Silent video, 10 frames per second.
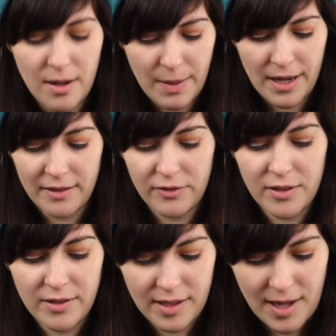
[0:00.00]
upon
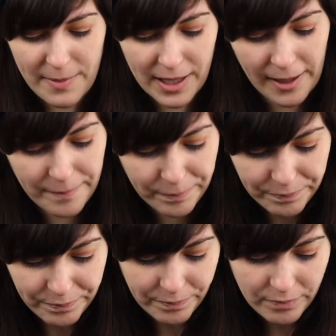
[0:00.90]
further examining it.
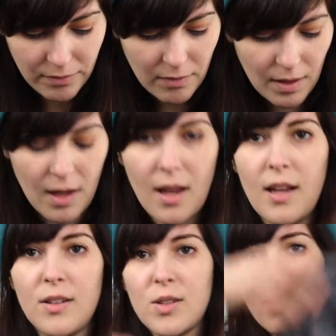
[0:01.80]

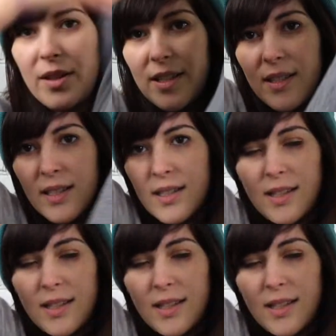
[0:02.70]
So this is